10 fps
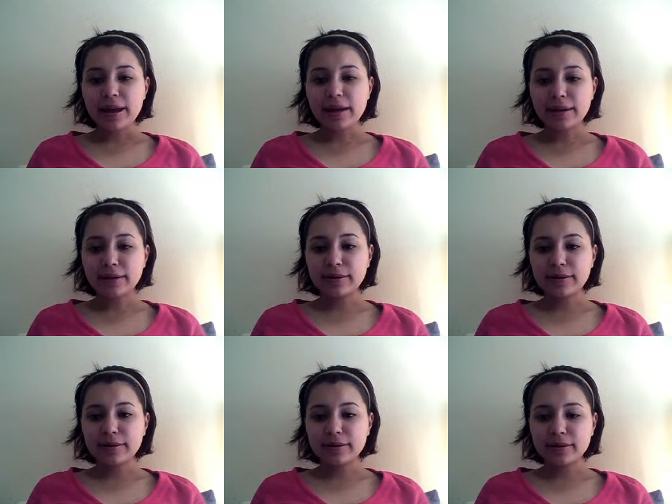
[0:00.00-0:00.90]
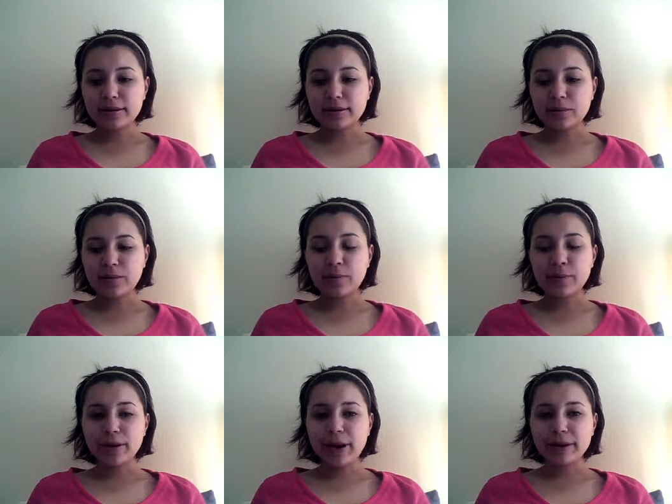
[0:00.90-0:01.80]
And with
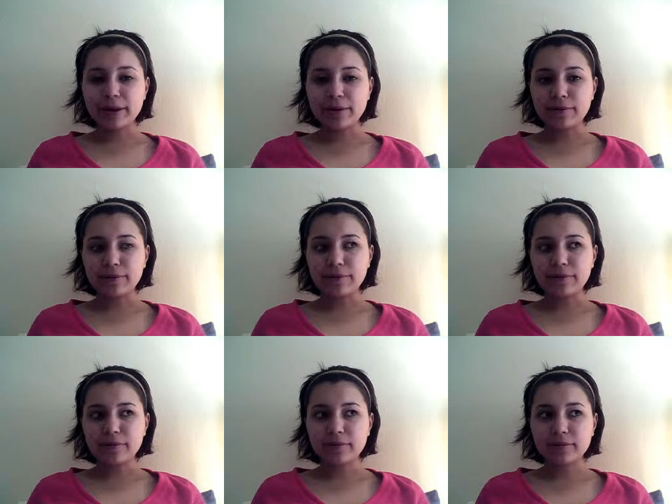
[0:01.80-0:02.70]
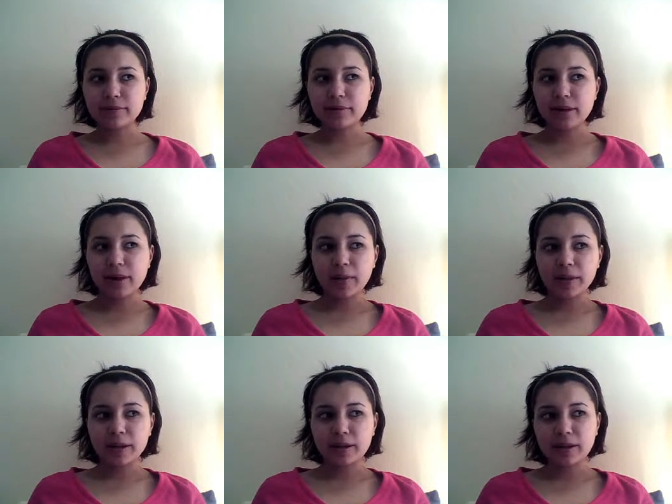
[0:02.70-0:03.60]
Proactive,
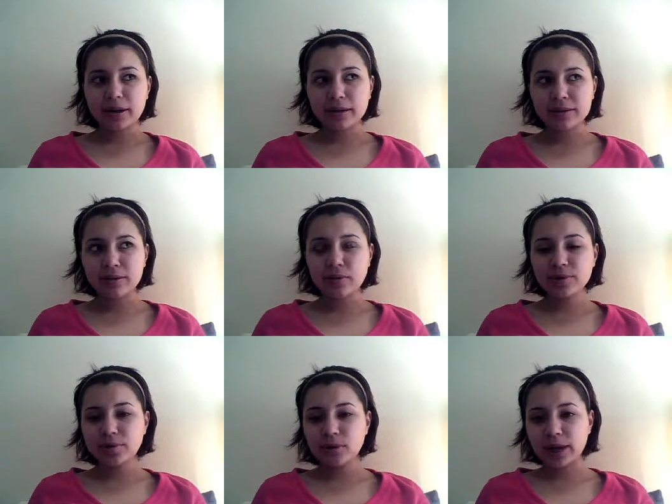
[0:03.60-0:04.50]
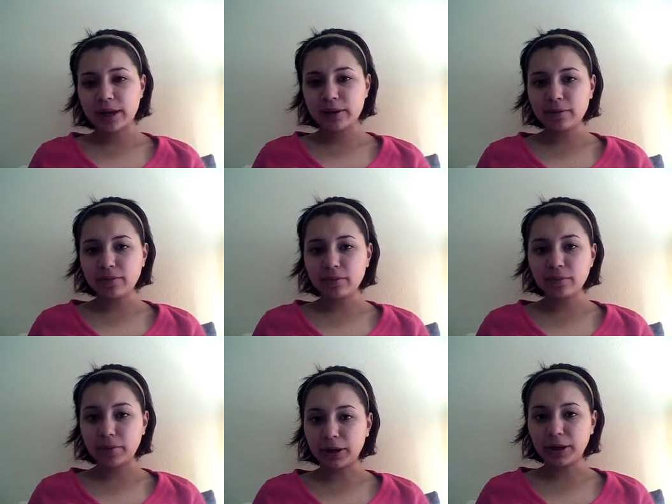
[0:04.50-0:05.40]
it was okay for
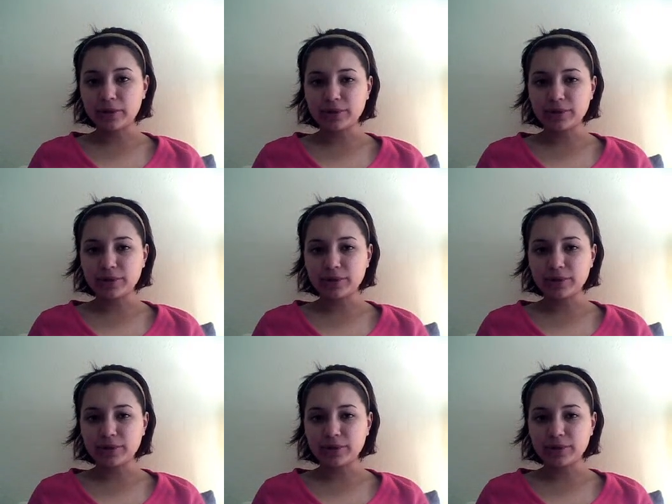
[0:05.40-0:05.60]
me.